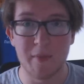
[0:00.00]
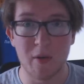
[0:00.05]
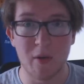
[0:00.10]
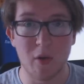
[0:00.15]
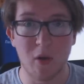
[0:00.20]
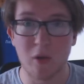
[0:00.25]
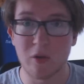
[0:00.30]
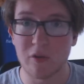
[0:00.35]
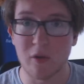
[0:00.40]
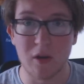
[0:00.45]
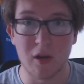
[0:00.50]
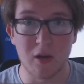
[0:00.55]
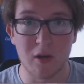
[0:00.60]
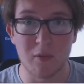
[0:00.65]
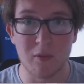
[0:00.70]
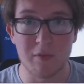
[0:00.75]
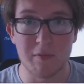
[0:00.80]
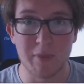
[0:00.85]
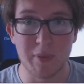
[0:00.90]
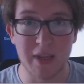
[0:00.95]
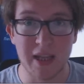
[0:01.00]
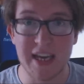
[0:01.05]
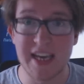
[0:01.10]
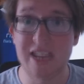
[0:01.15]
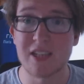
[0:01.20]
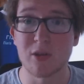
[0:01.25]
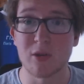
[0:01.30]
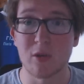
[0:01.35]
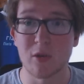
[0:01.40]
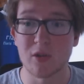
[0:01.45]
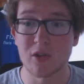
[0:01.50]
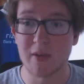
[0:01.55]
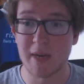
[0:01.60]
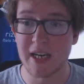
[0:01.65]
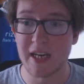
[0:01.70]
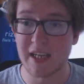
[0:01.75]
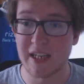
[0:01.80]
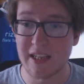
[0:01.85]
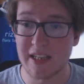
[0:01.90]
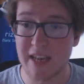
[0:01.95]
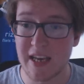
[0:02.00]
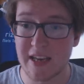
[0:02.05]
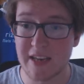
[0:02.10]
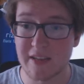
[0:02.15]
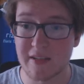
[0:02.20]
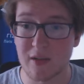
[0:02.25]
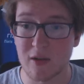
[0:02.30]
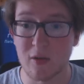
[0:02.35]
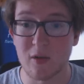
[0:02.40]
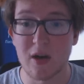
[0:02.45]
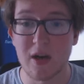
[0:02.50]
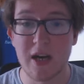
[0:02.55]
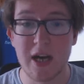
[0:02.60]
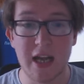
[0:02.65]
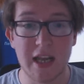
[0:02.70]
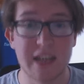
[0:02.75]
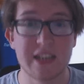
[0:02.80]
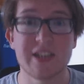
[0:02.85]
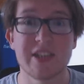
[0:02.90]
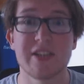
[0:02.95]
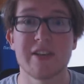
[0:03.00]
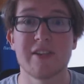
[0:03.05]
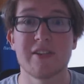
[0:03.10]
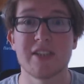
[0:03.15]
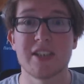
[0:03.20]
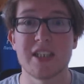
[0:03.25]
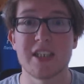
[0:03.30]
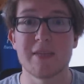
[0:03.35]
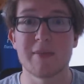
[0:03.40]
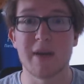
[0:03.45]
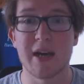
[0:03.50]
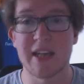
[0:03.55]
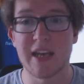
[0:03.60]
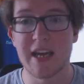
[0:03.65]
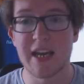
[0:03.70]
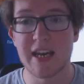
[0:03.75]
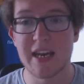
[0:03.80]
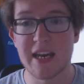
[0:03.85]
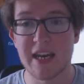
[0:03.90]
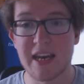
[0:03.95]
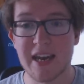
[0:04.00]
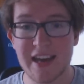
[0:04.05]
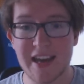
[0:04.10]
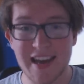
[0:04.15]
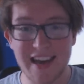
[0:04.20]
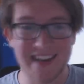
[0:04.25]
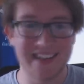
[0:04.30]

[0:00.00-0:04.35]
Also along with Blaze, who also made it in there. So legendary team. And then a